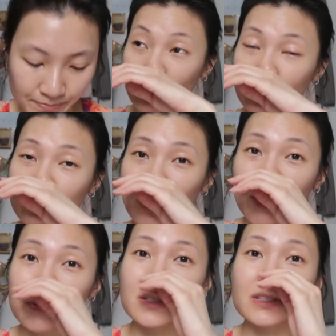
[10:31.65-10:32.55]
Those
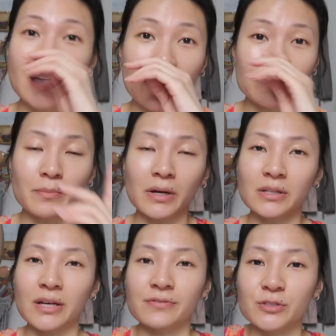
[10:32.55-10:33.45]
wipes saved my
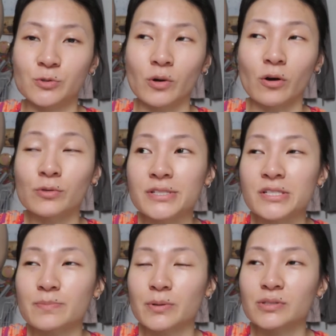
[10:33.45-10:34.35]
life. You are only
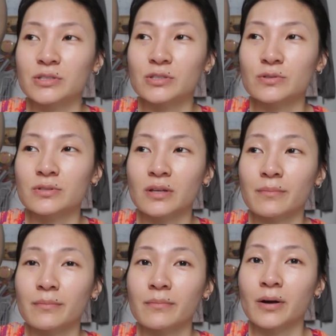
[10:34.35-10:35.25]
supposed to use
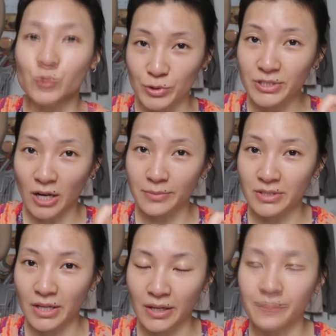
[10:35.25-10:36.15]
them 3 times a
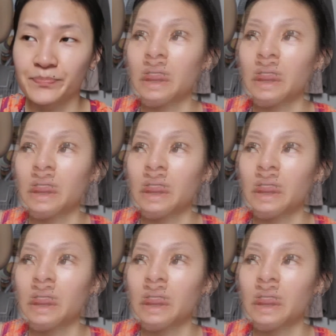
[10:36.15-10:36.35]
day.